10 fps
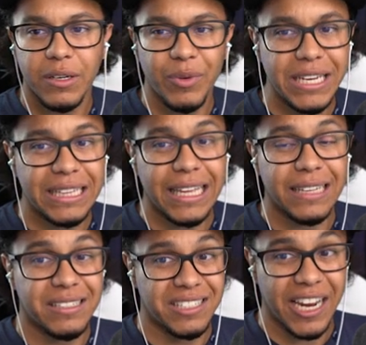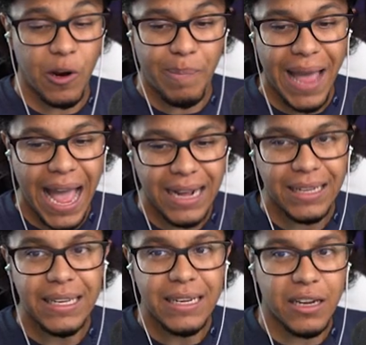We need the sticker pack.
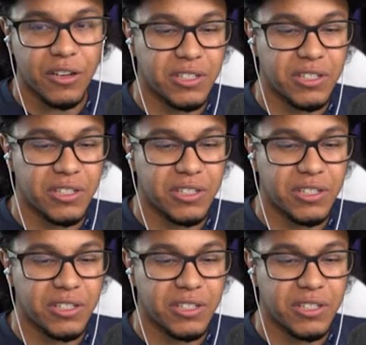Another